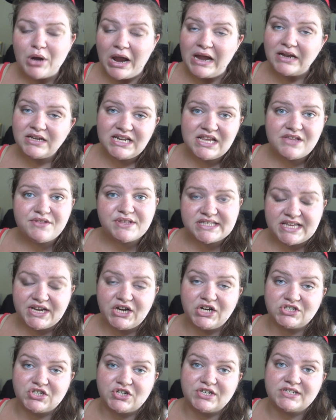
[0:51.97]
Brian Keith's
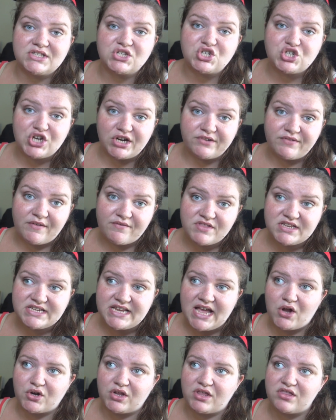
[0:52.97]
character is the sheriff of the
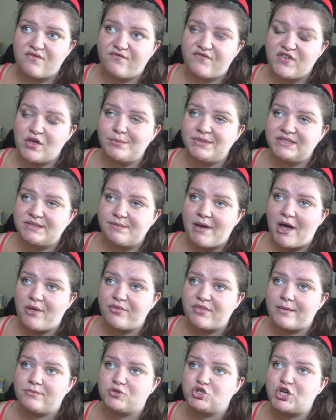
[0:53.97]
town, and the film is
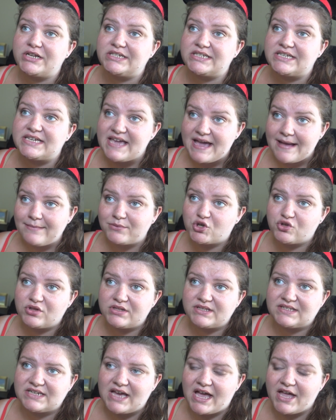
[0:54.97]
about them trying to capture
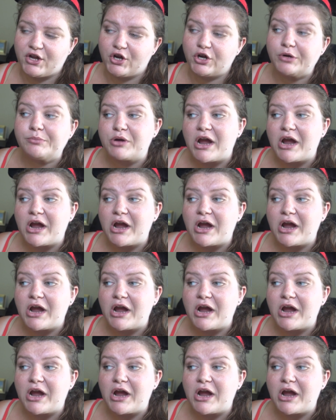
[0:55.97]
this tiger.